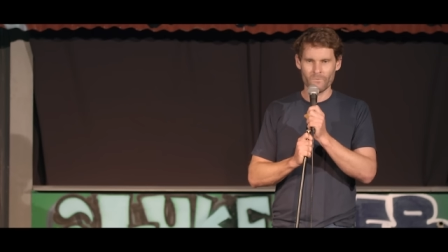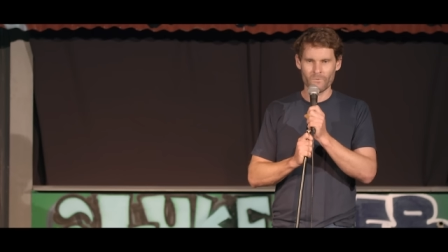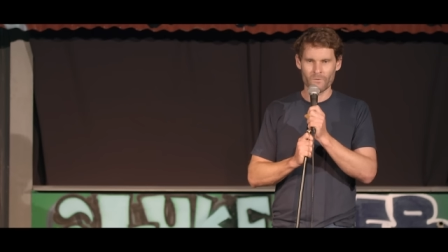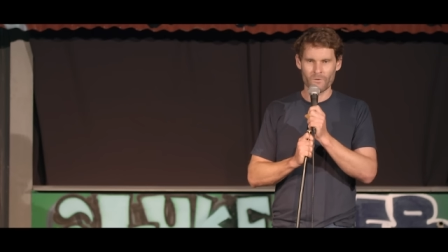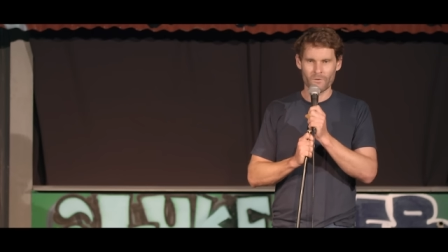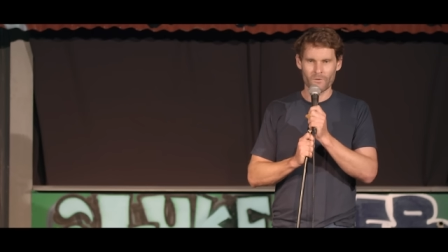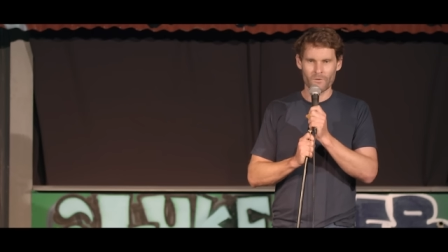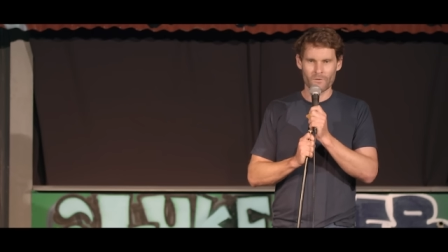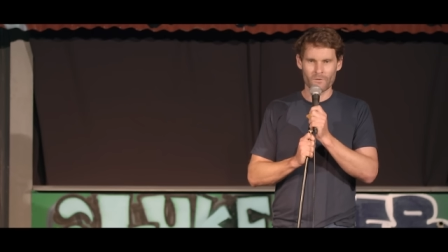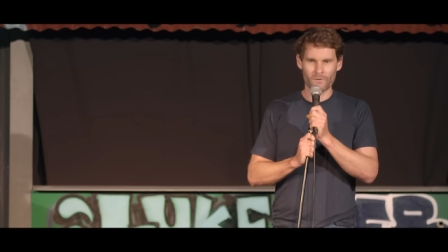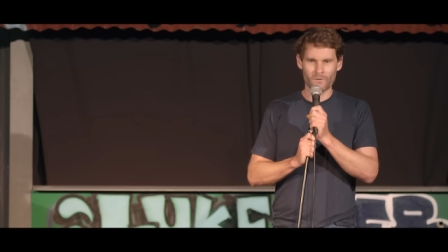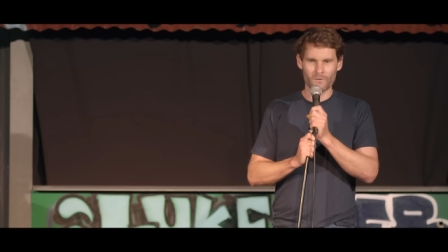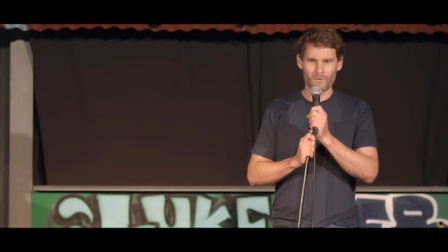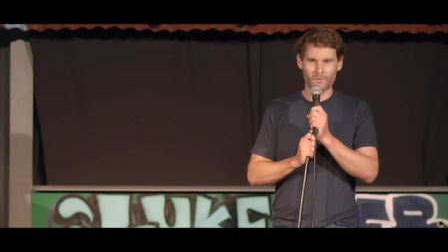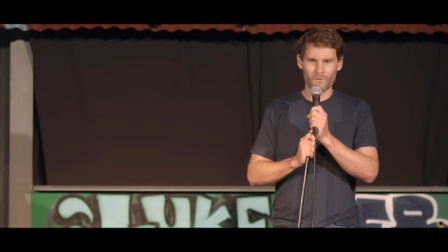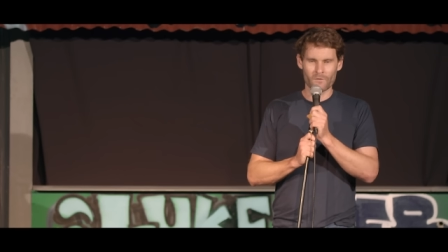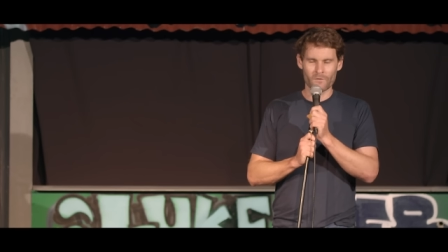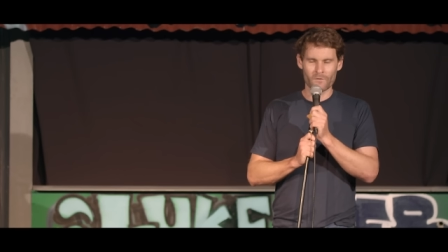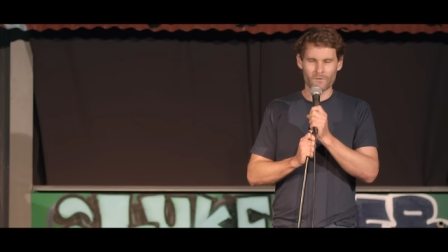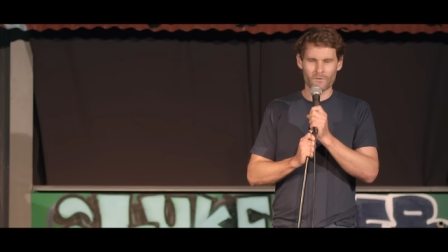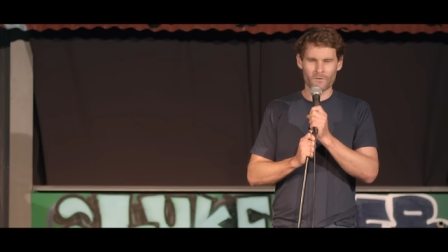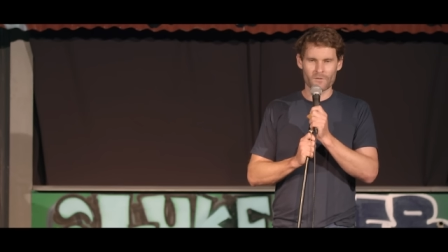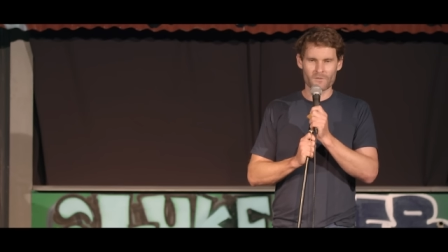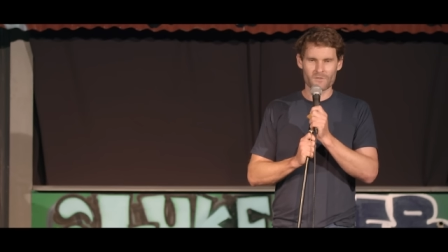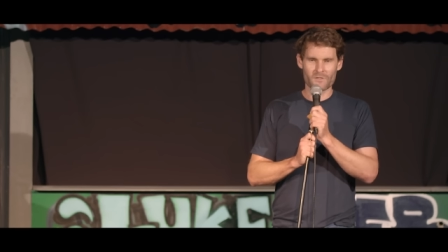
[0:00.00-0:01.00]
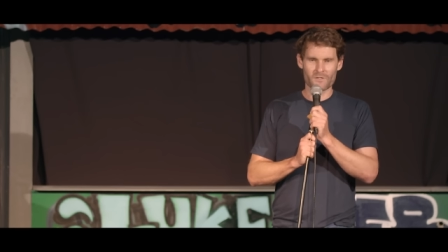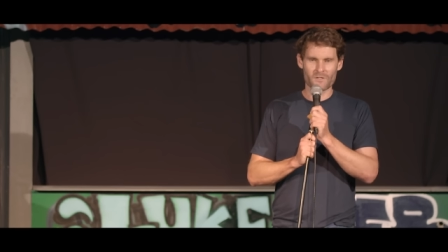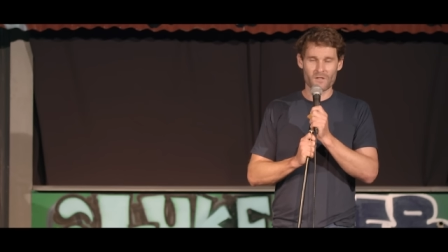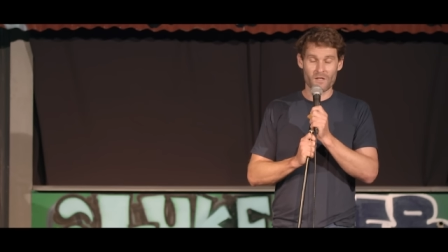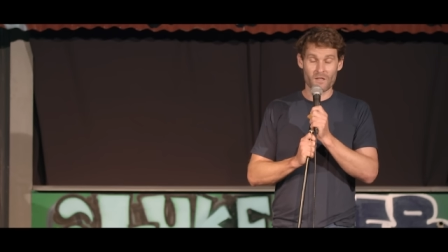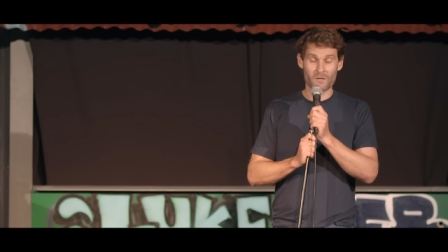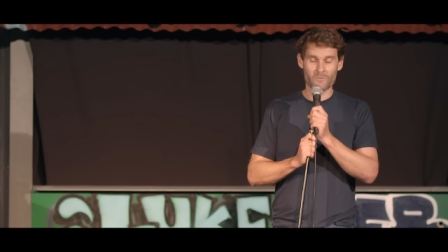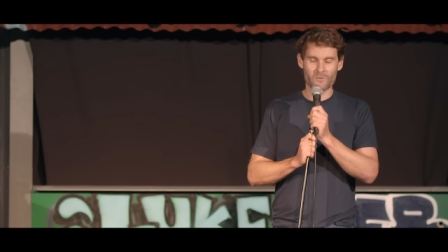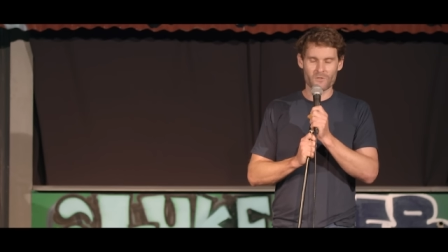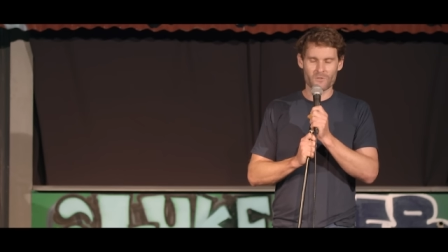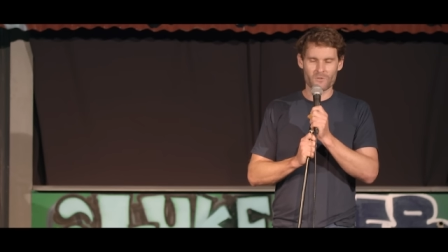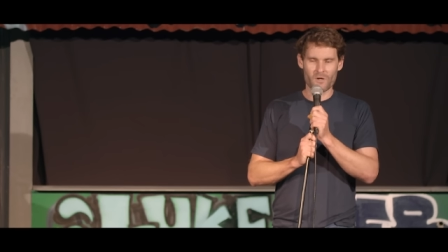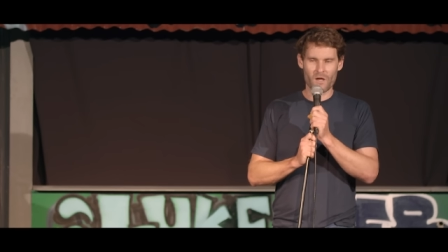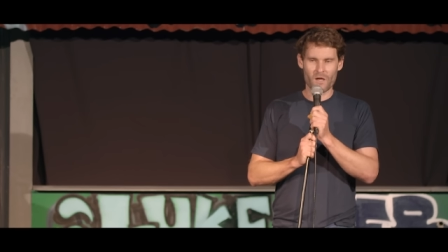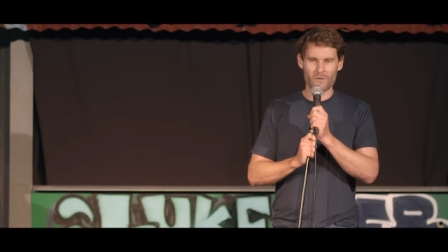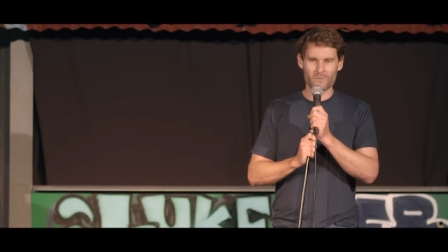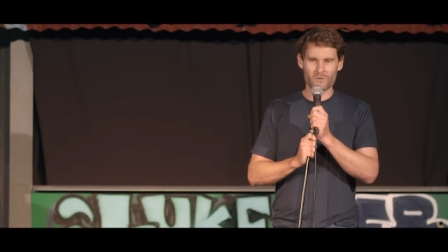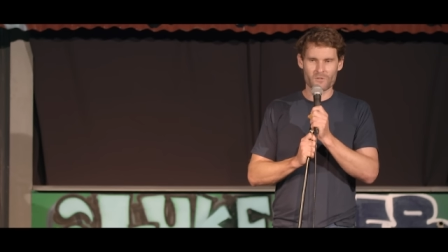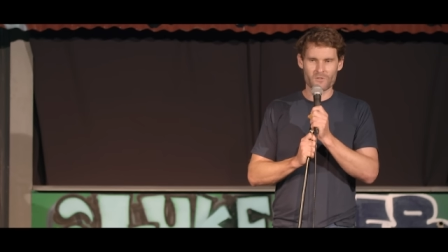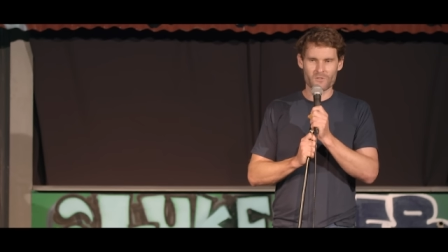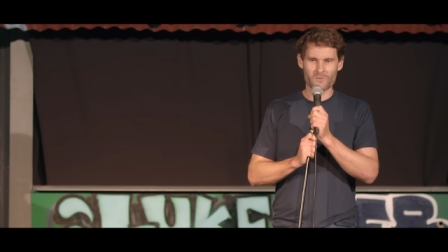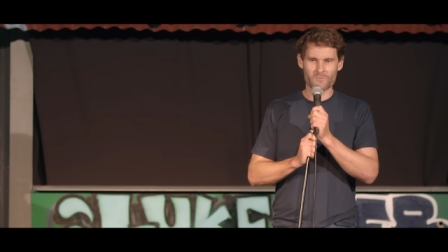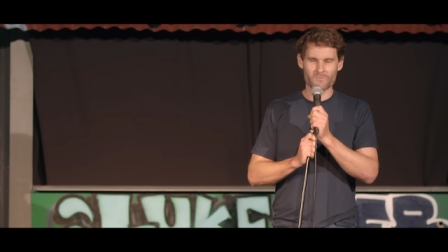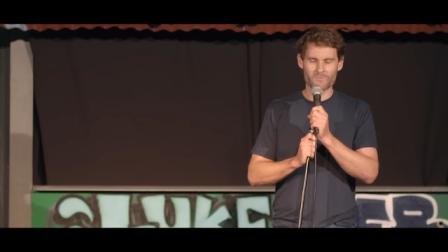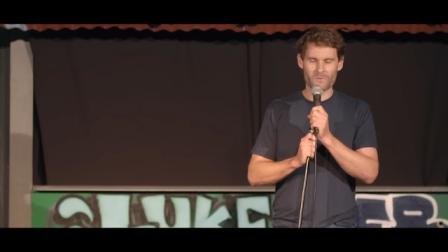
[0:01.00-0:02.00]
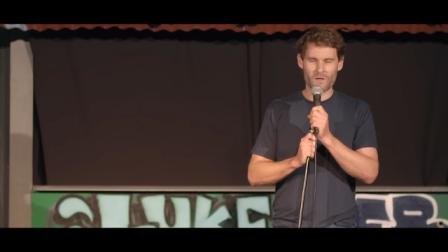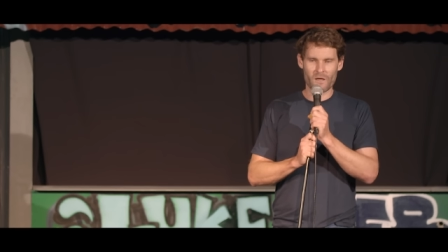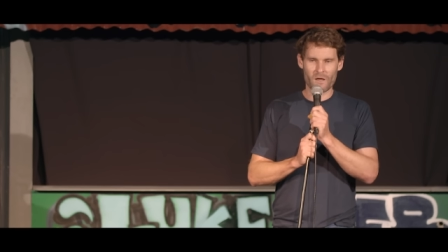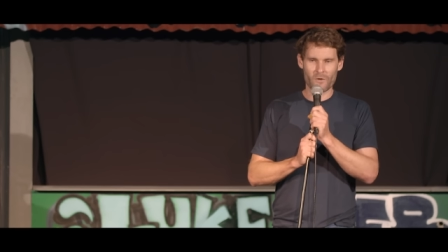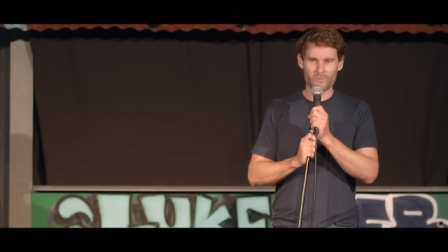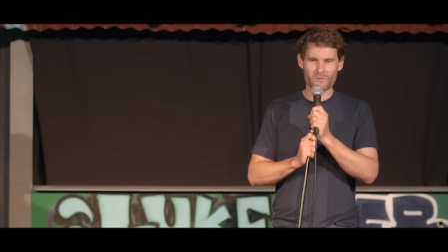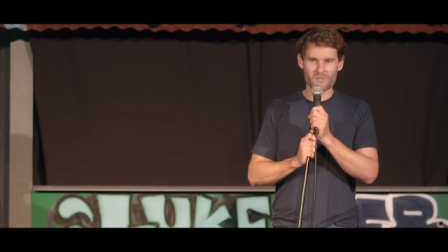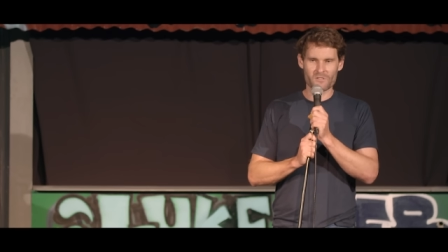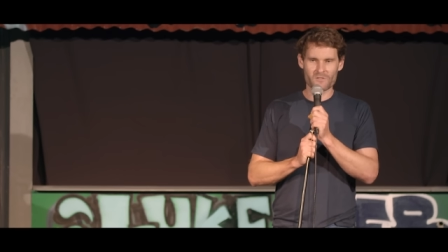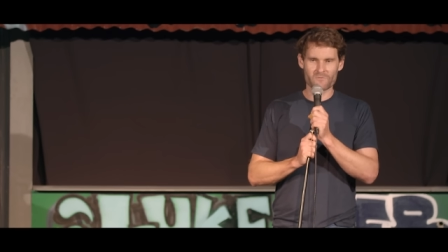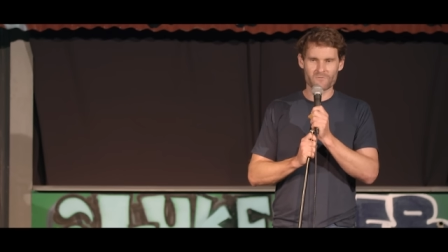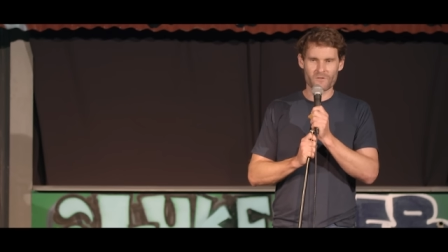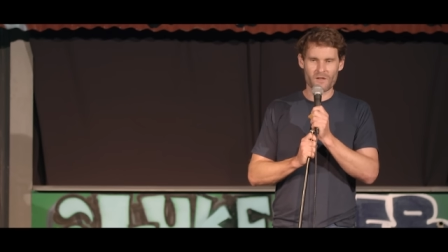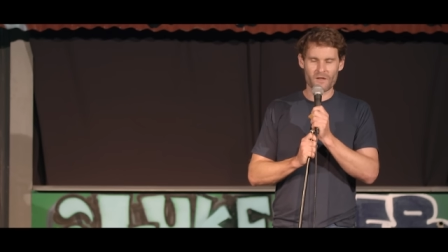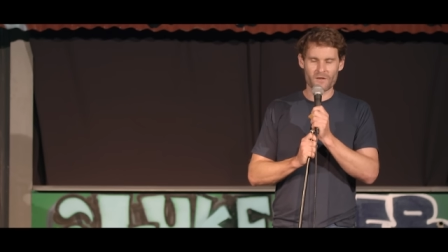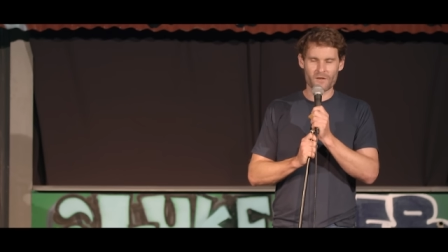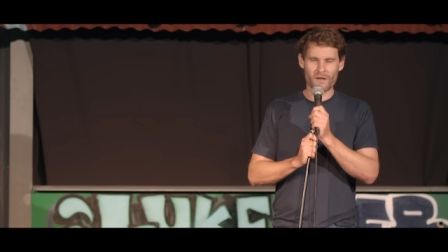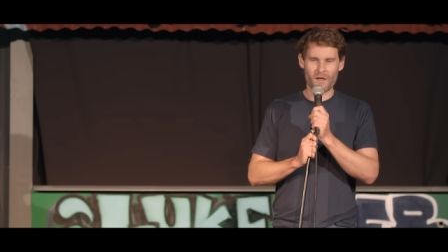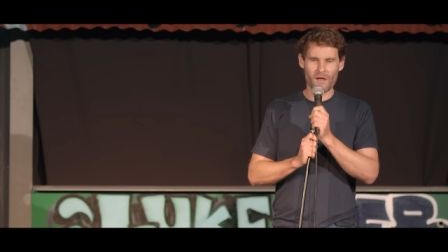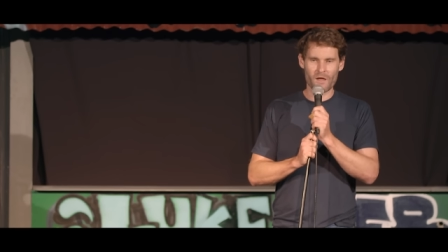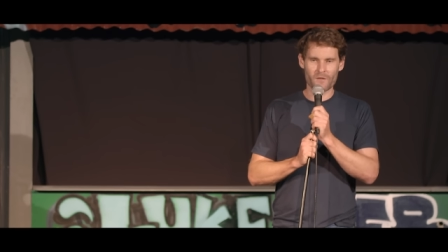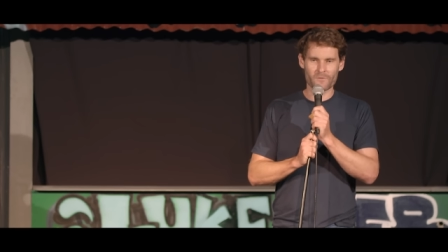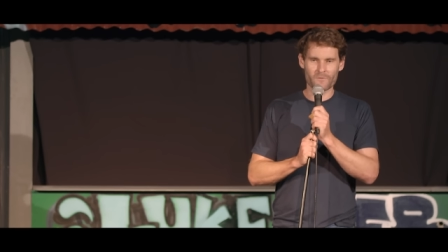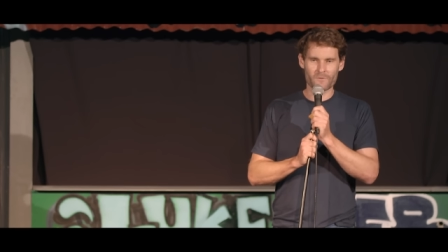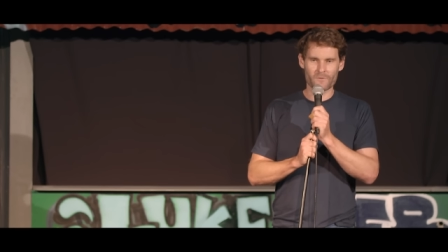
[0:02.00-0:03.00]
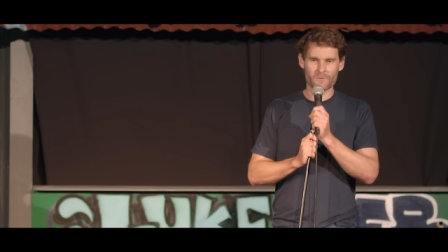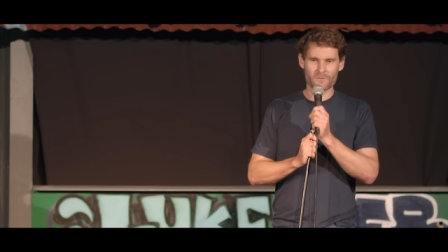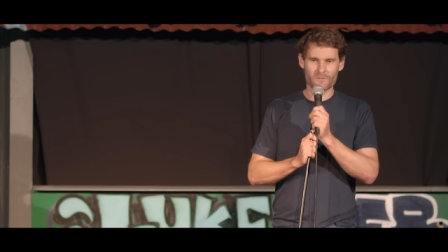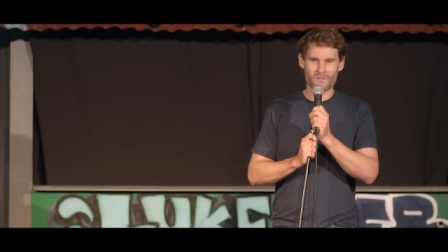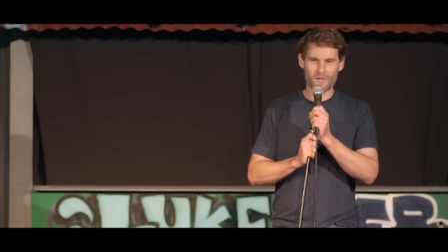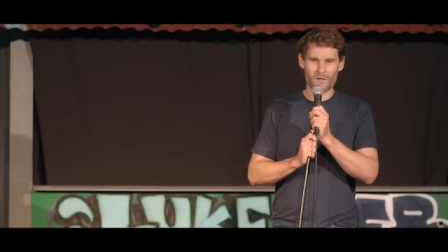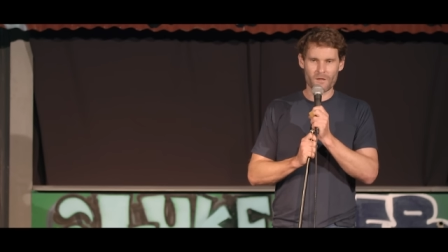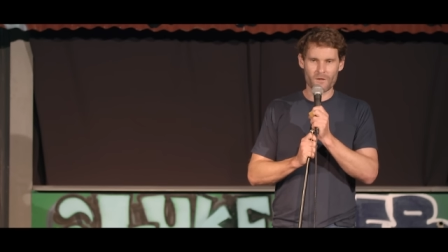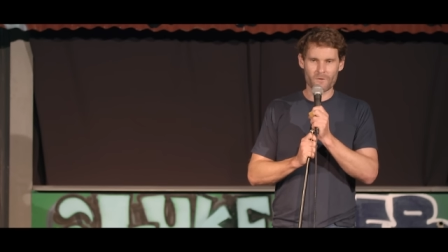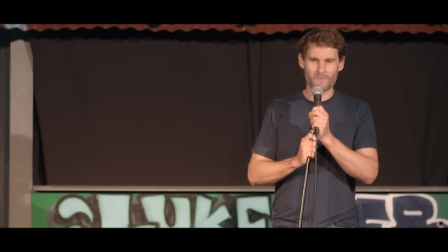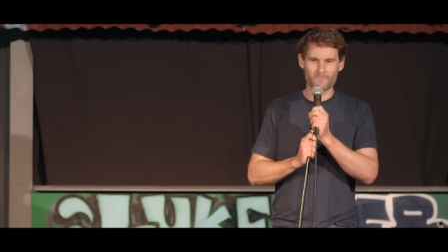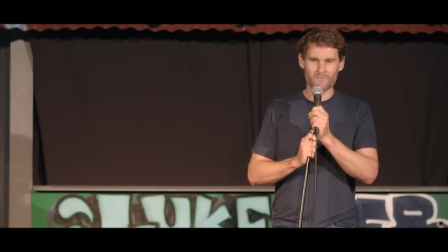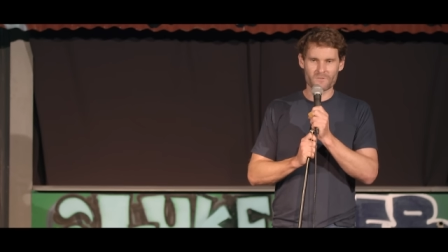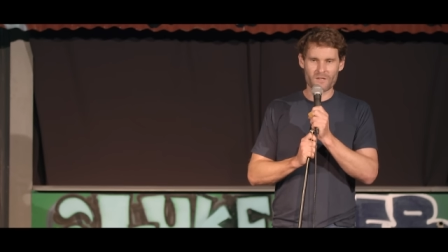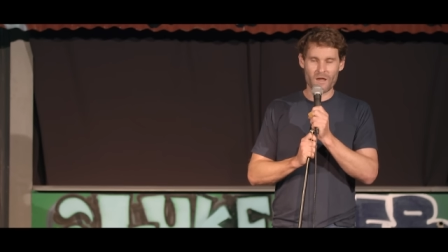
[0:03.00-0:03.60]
And he said, yeah, that'd be great because uh, we just found out that uh,